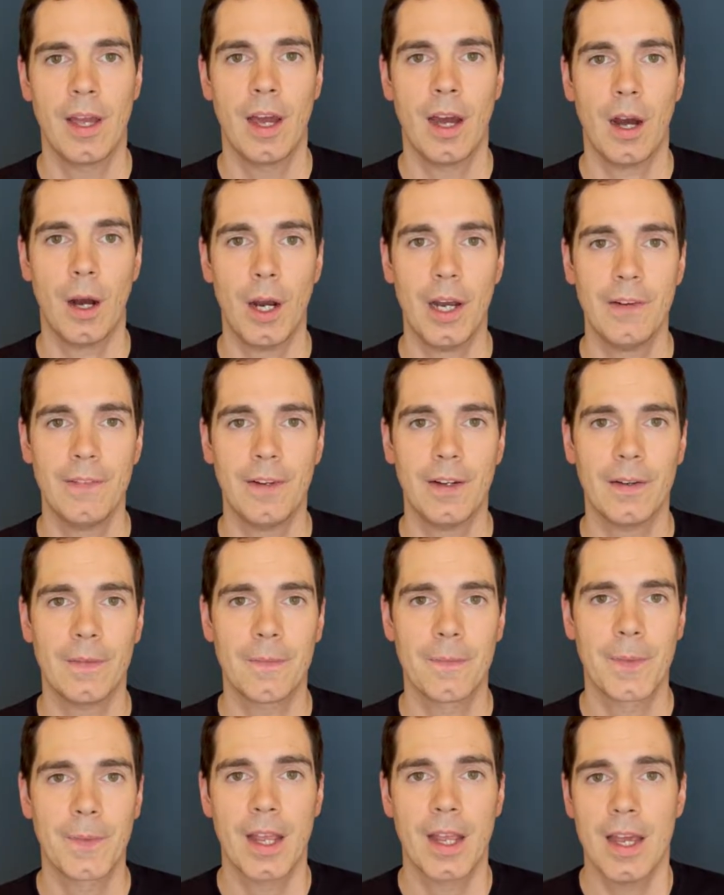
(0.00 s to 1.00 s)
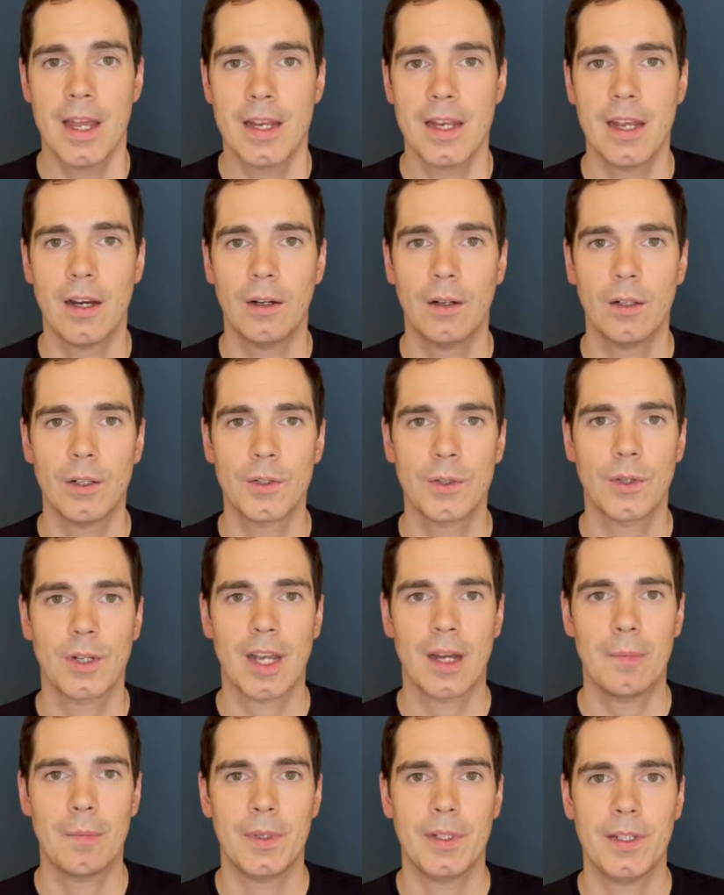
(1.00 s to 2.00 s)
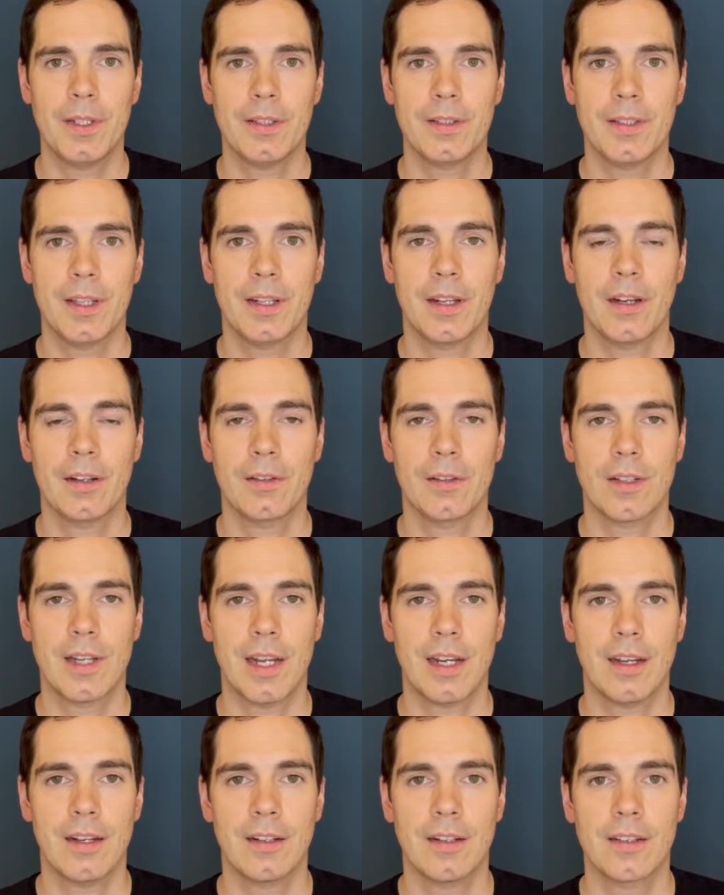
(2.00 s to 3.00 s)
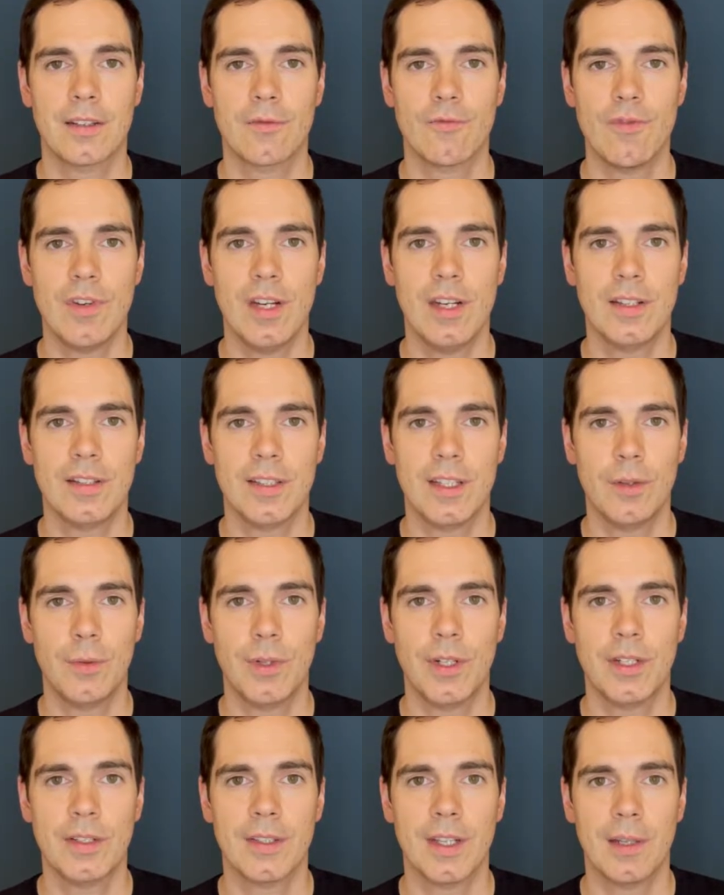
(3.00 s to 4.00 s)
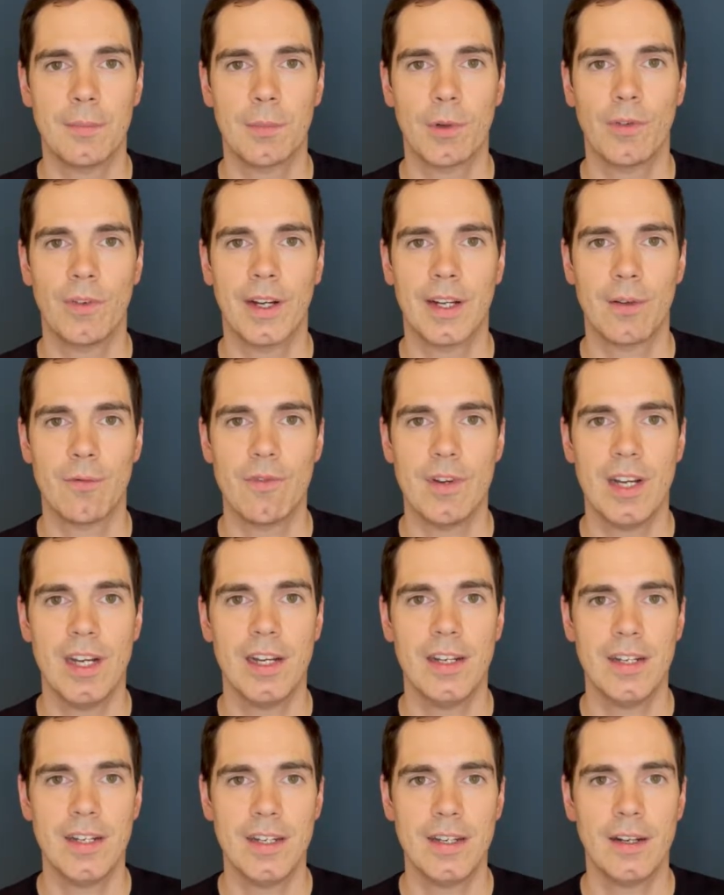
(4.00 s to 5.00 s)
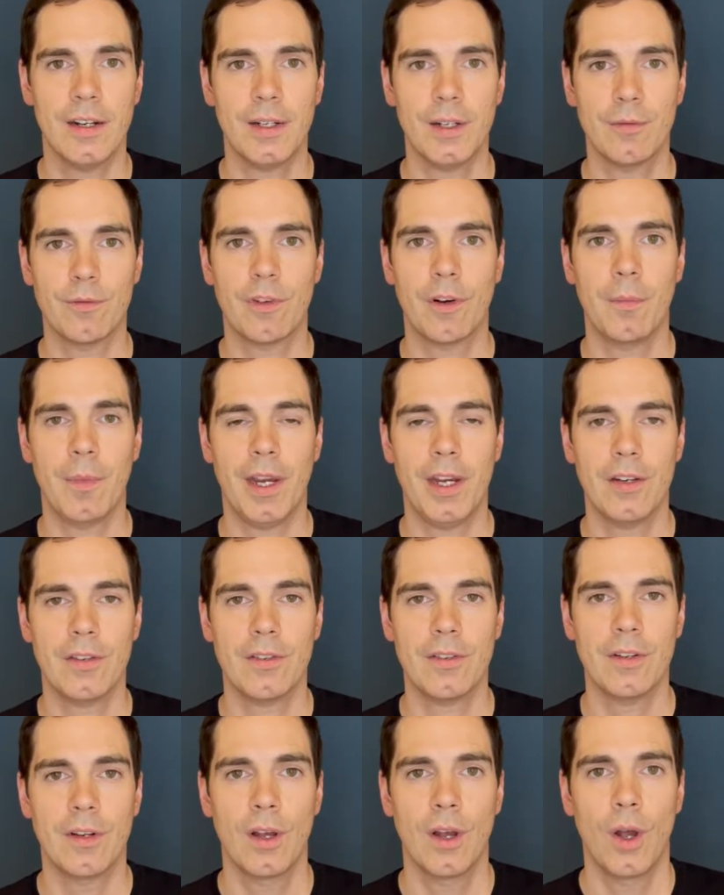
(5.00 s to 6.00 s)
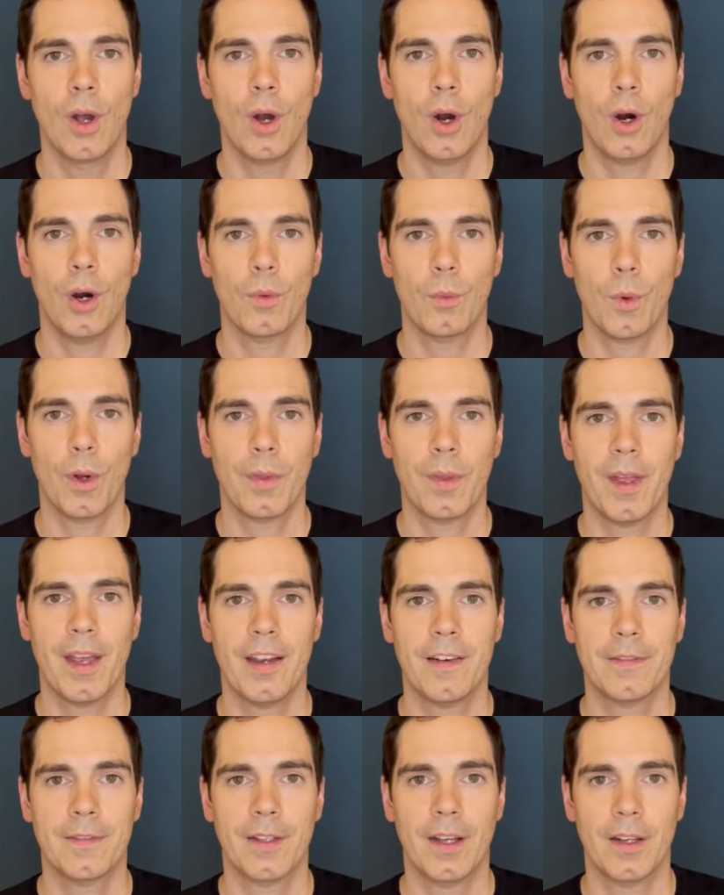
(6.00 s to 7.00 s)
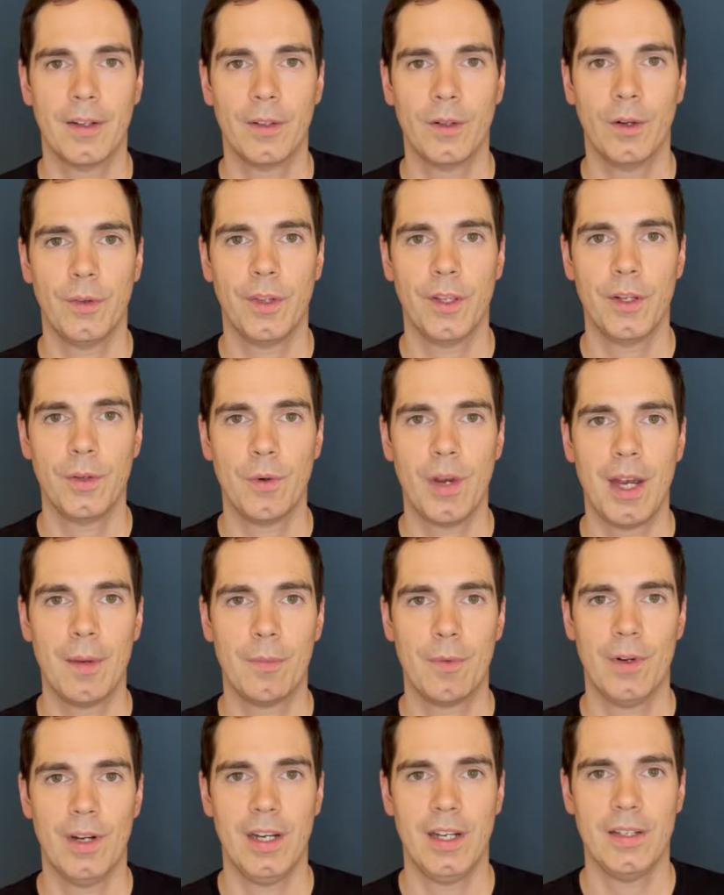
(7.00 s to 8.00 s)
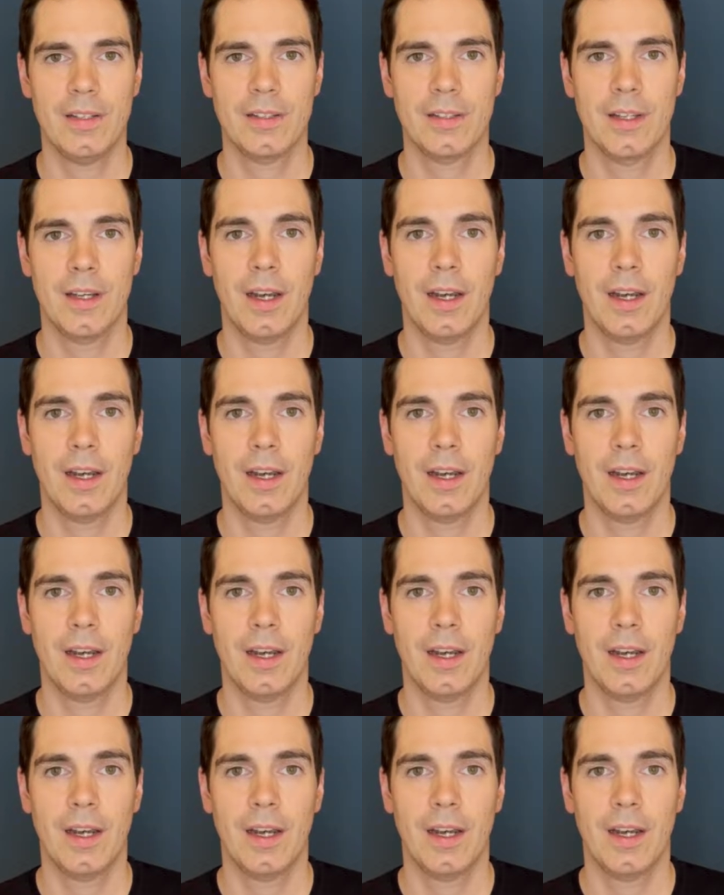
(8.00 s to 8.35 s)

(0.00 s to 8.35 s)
However, there are also companies that are taking this really serious and provide really detailed information on what they have done on the new app release.